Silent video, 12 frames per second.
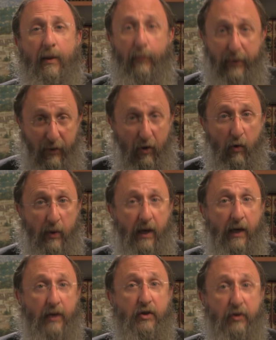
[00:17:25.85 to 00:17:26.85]
be going
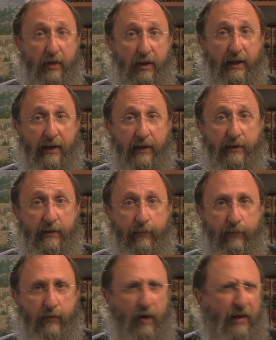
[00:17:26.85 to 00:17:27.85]
into the land,
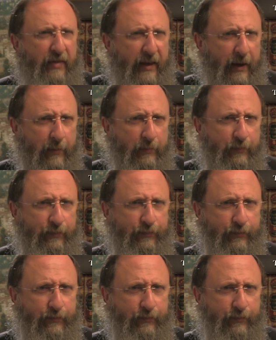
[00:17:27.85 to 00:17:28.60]
not them,